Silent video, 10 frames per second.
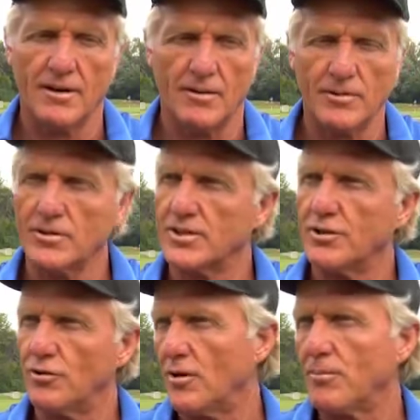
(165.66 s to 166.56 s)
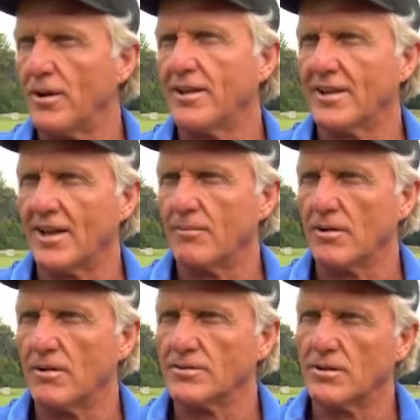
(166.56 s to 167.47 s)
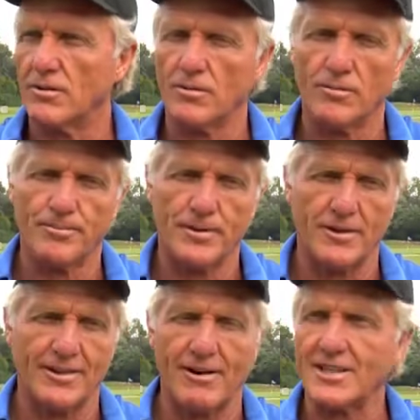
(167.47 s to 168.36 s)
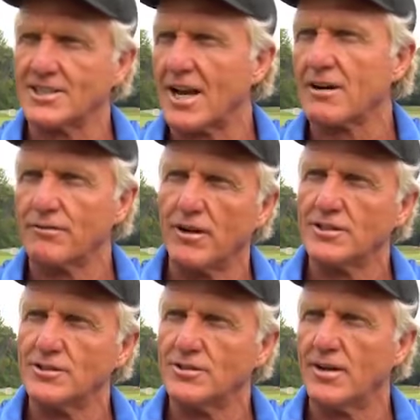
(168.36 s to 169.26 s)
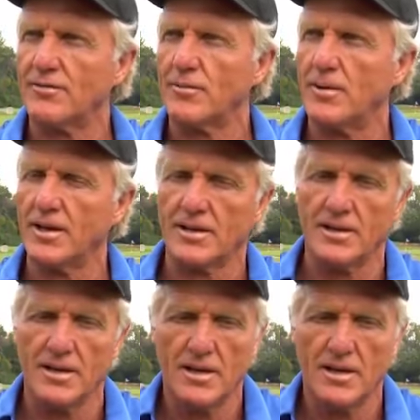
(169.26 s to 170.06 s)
because I do not play the game of golf. So, there are sacrifices you have to make.